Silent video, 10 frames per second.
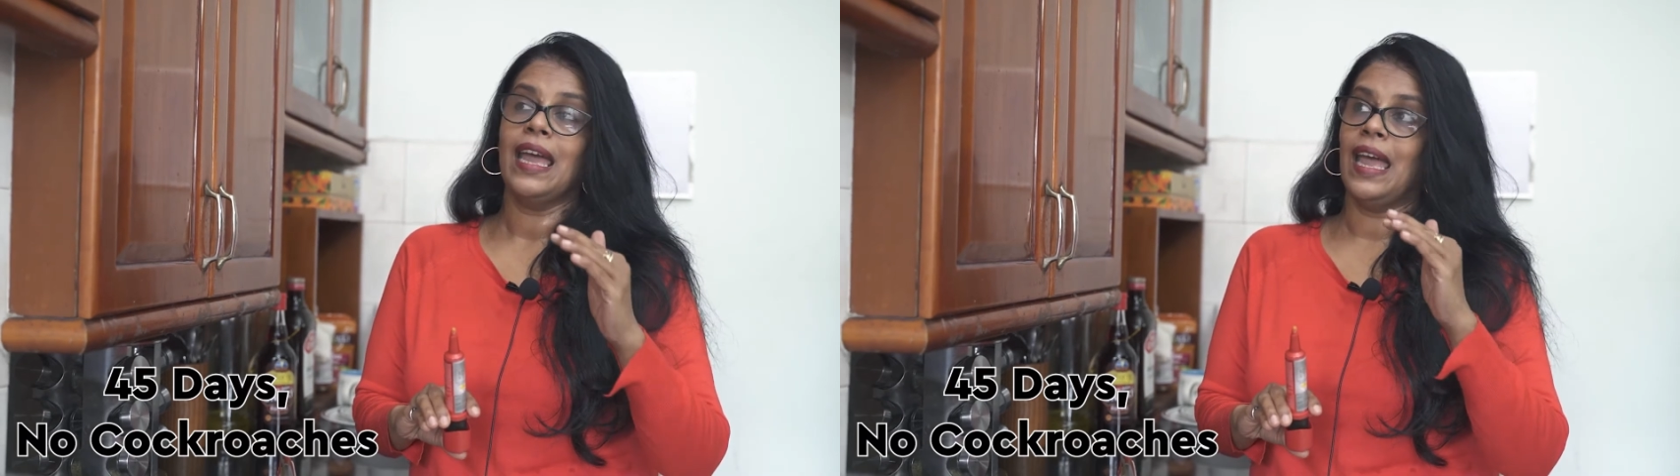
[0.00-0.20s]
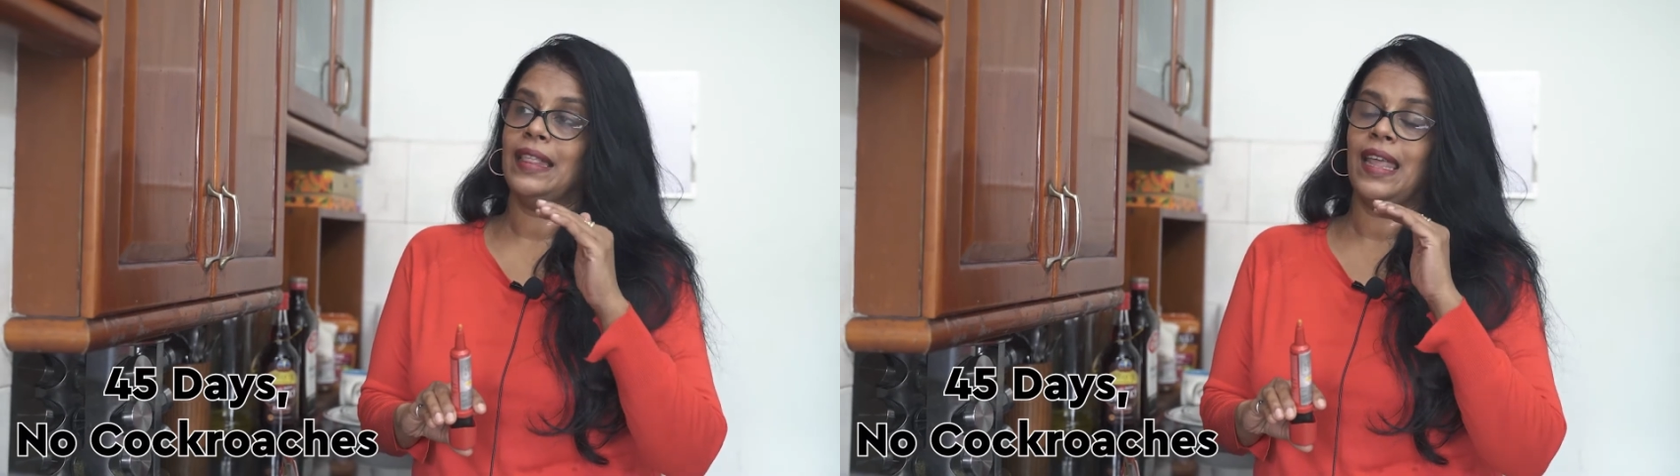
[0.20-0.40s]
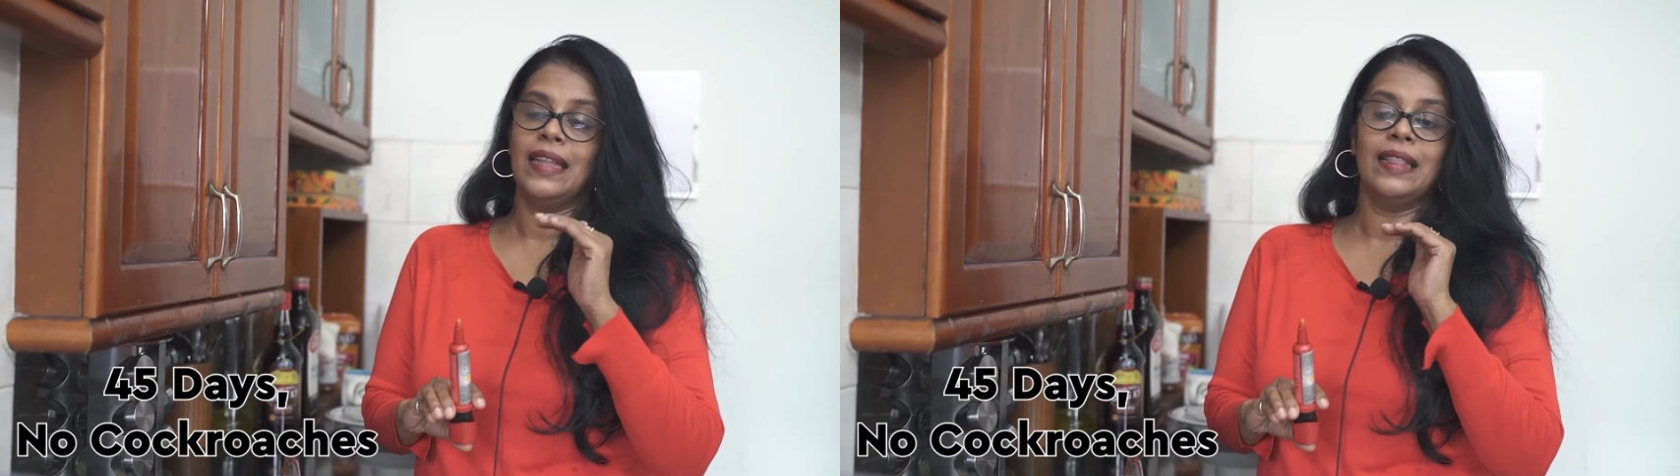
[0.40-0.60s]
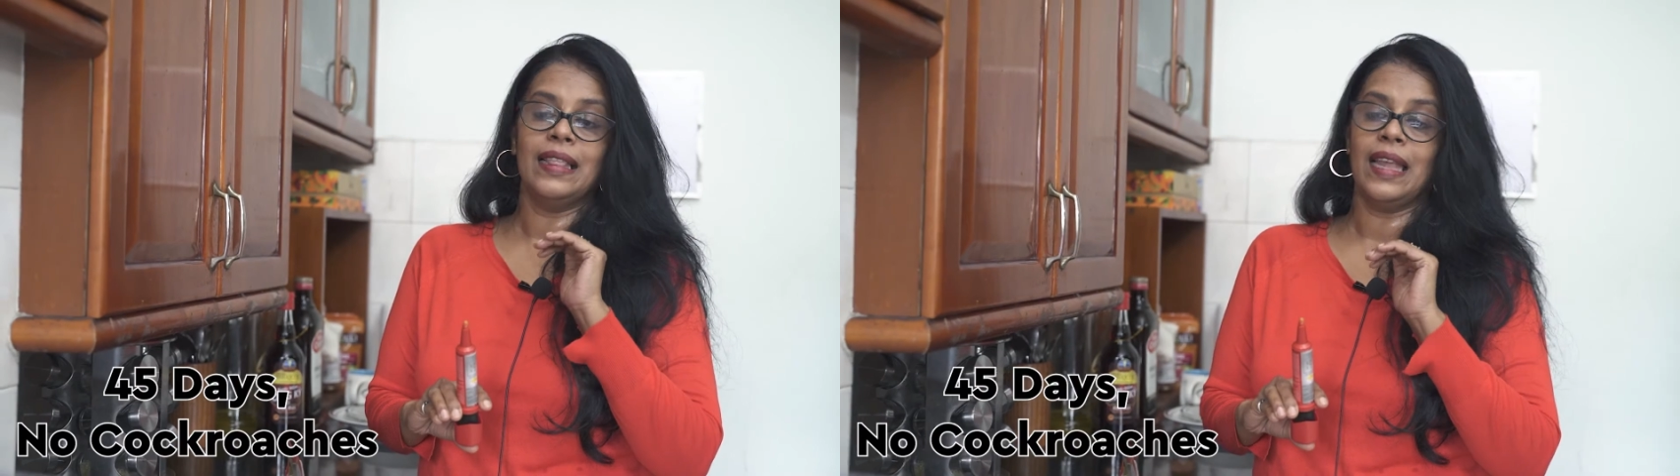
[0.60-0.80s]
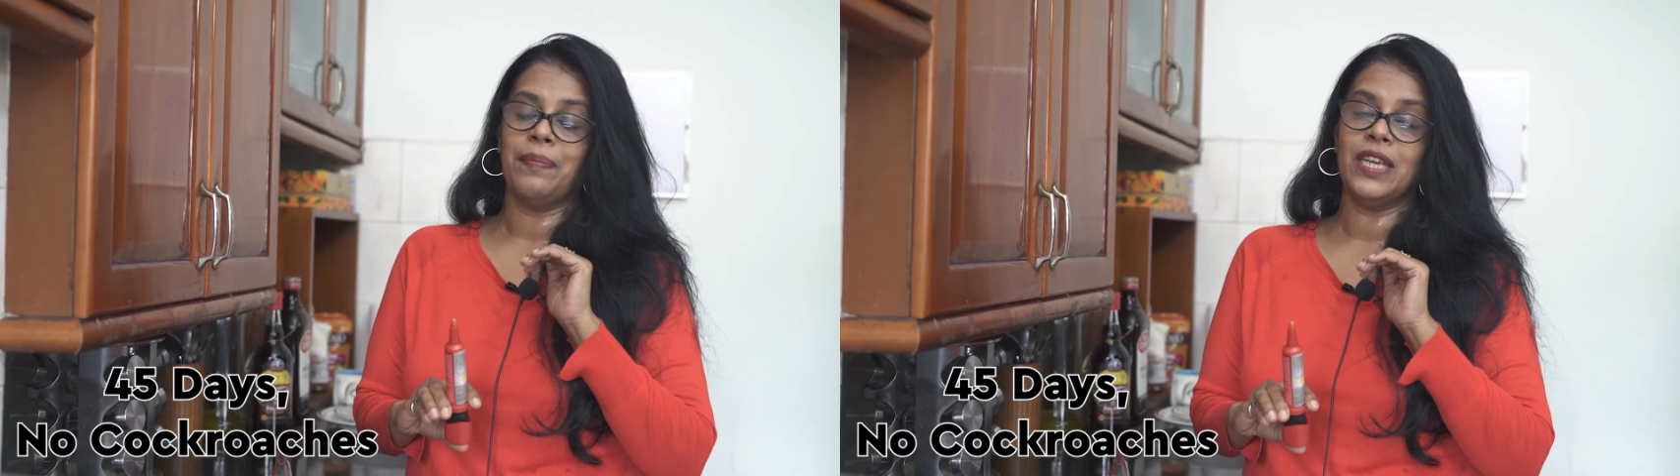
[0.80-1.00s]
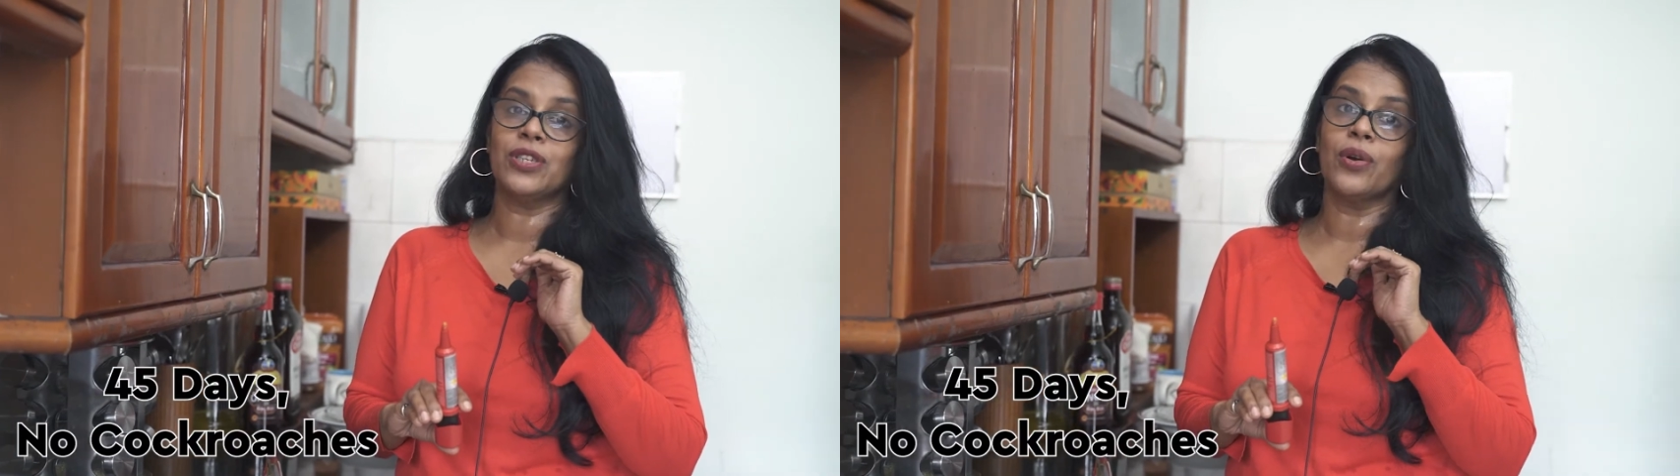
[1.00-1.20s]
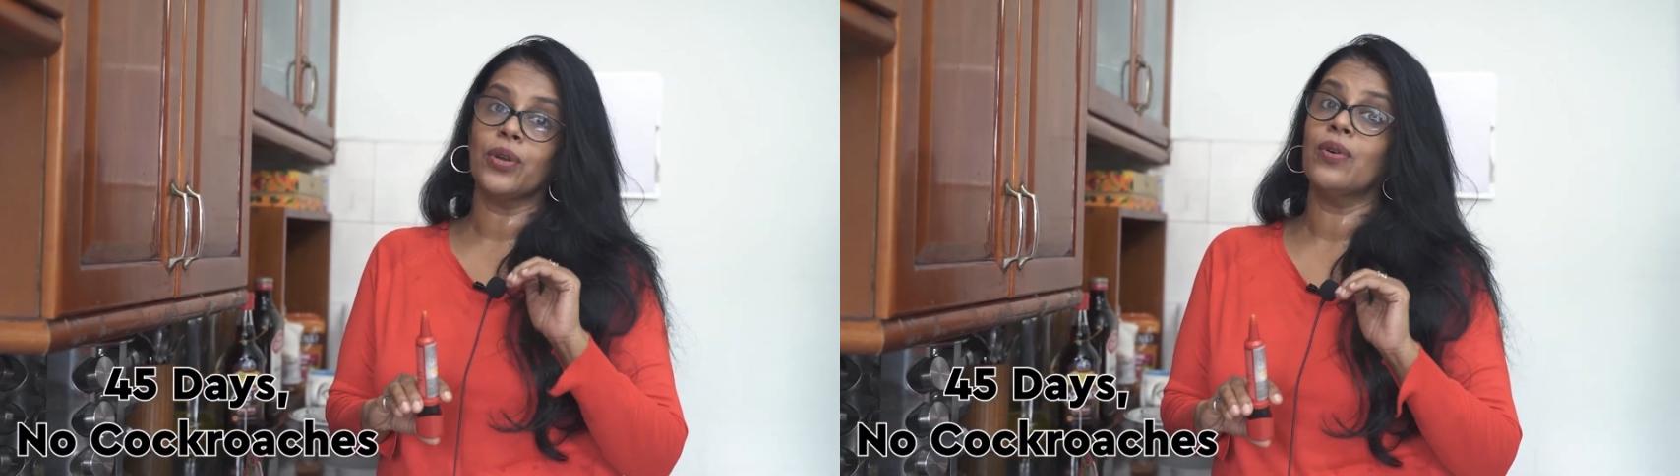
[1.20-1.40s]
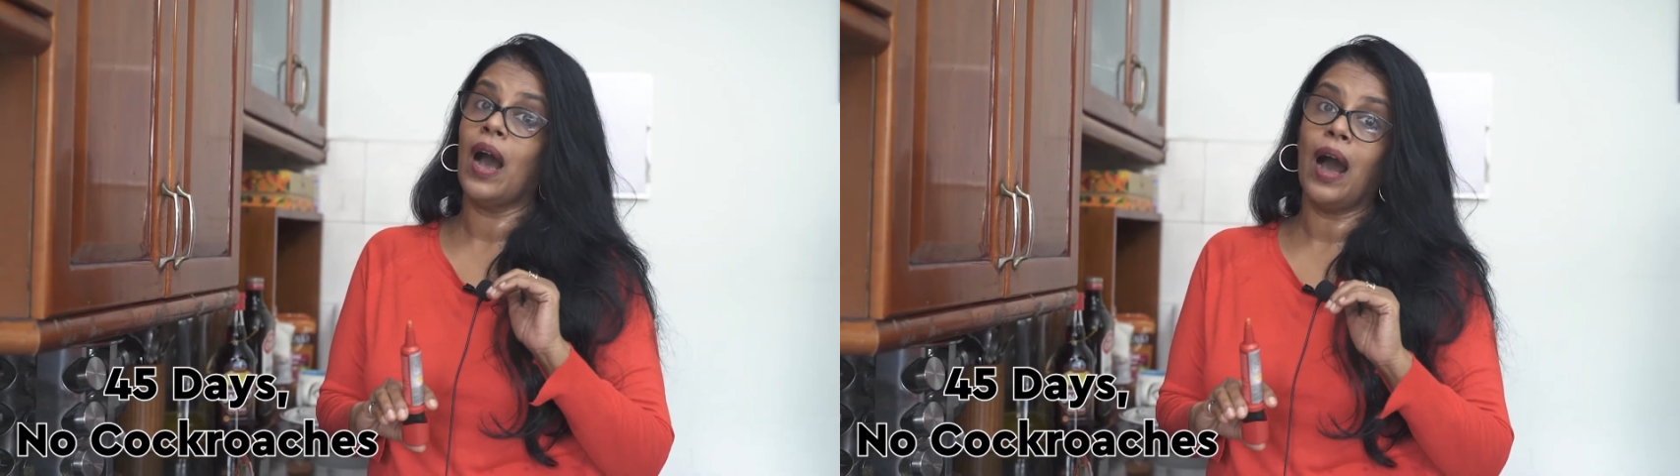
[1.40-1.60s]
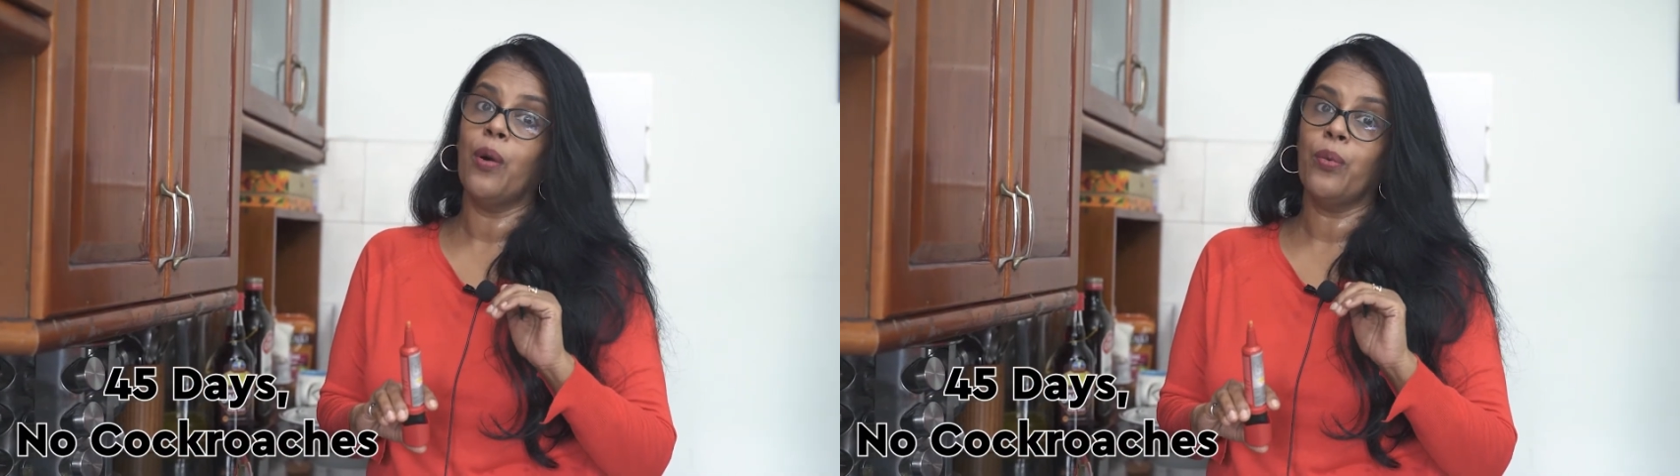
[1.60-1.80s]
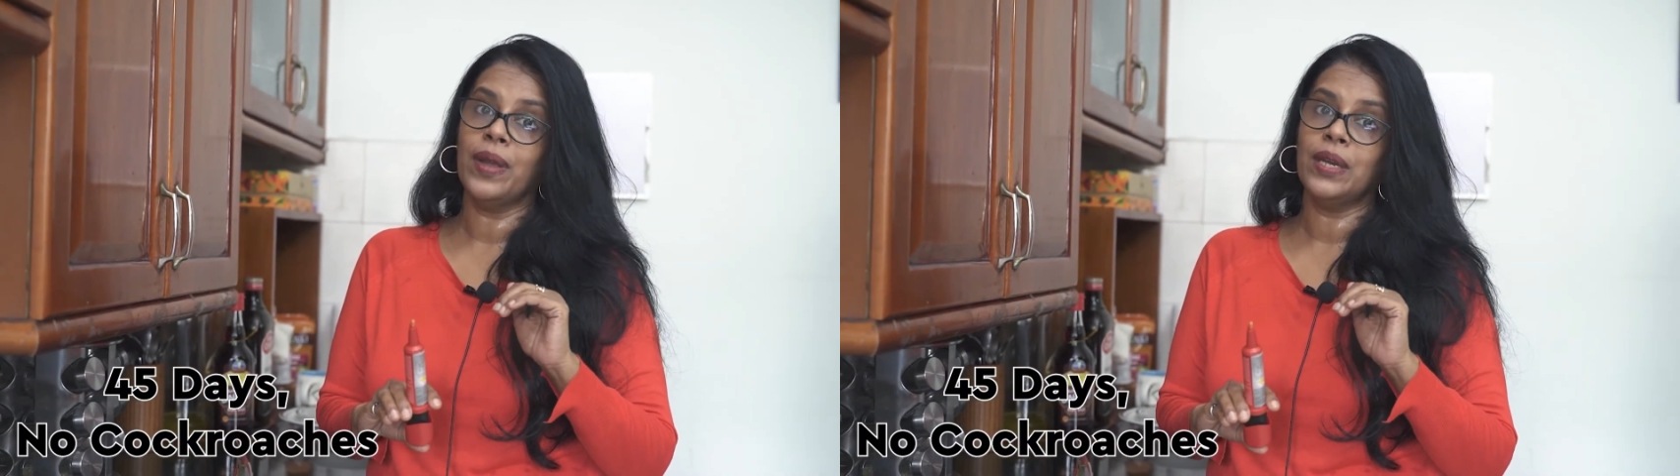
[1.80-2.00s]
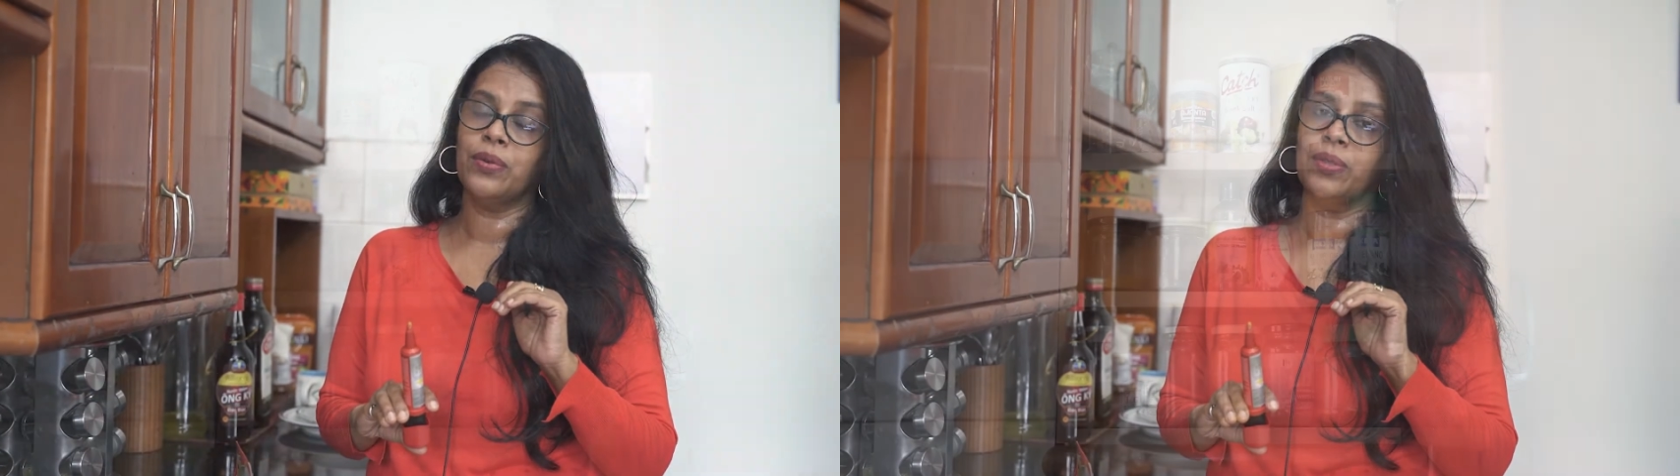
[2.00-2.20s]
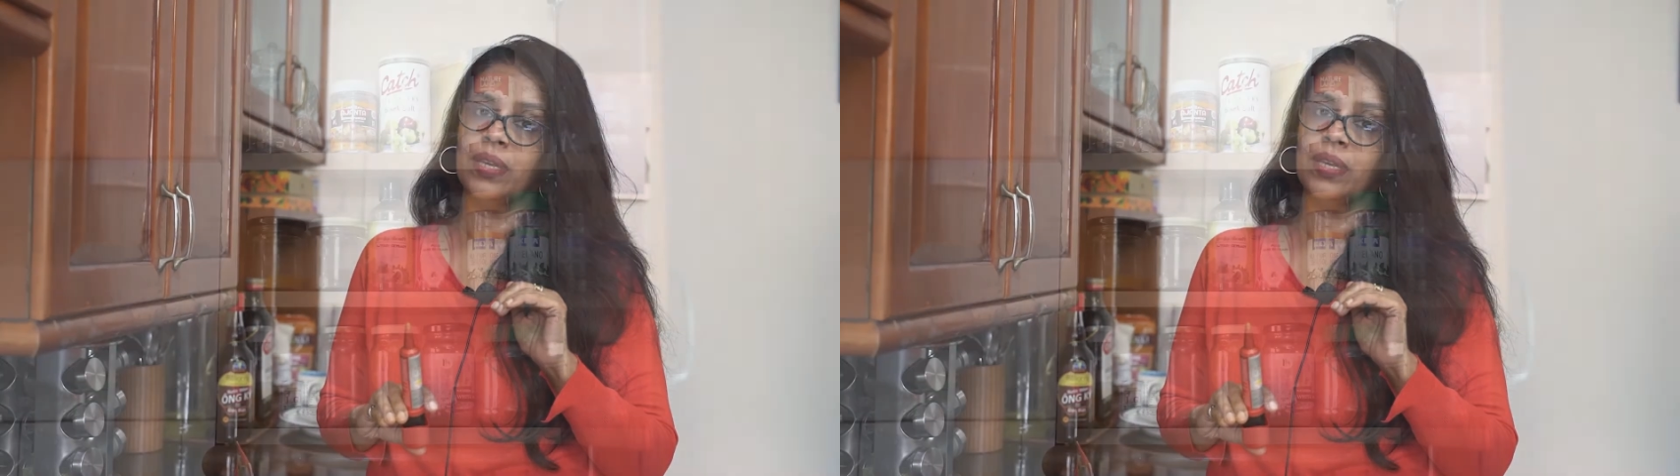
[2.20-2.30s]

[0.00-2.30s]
And then let me show you how we do